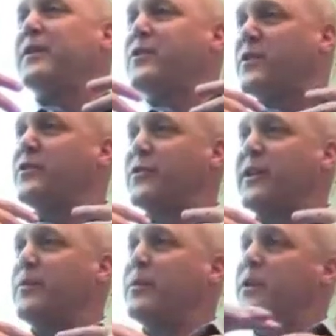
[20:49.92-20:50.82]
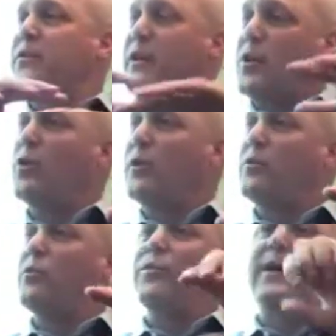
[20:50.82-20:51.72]
to the city because they know that
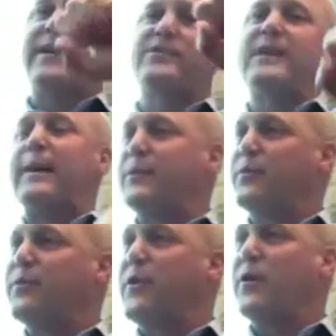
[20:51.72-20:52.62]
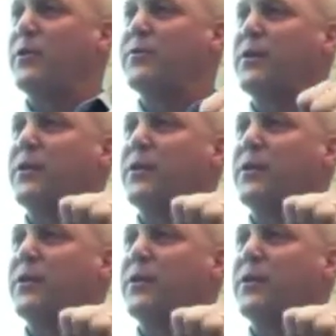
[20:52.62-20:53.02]
we've kind of stopped it from falling off the